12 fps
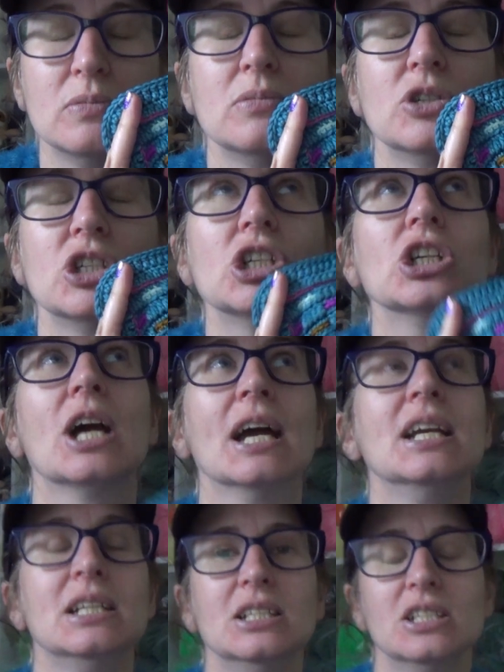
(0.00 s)

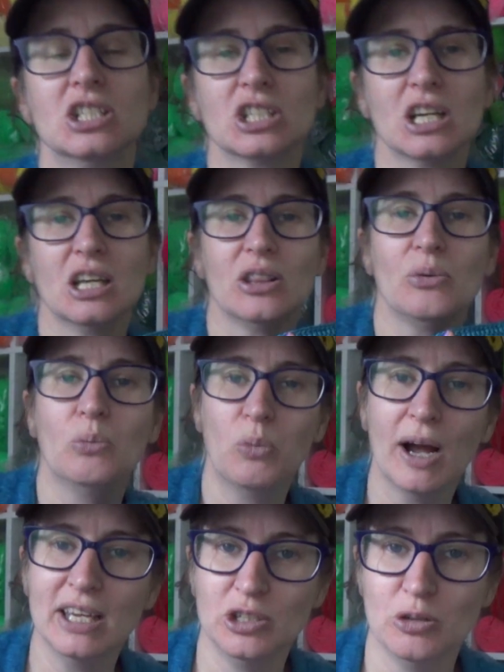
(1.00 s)
change the
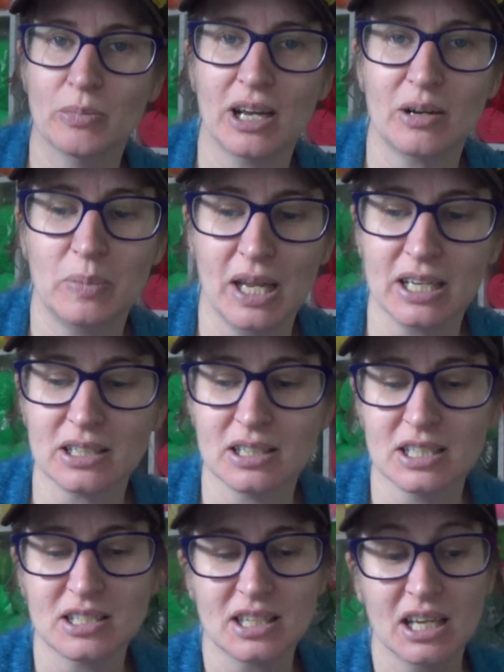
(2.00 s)
way you make
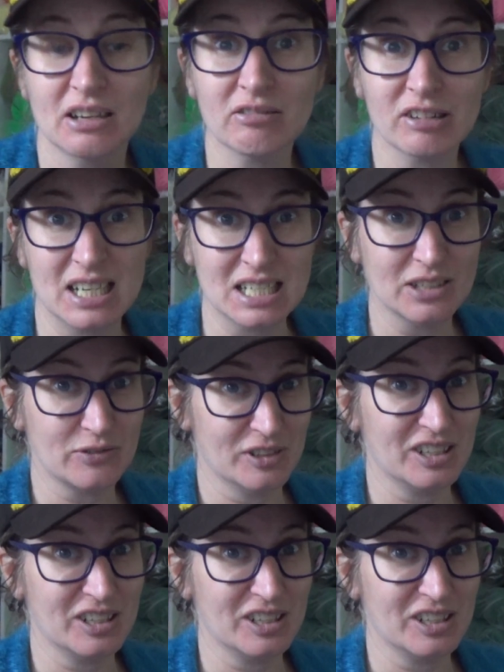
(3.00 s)
blankets that are in different